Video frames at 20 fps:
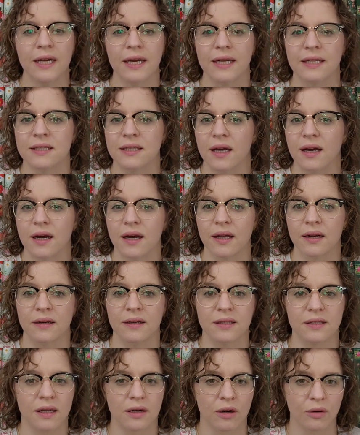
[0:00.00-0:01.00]
It's
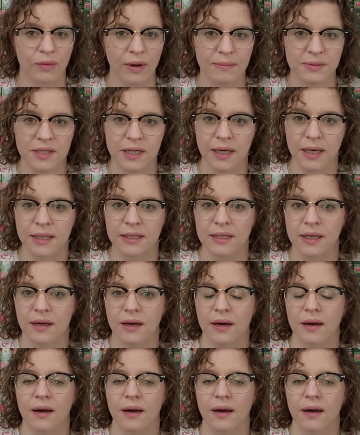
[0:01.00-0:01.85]
on our website.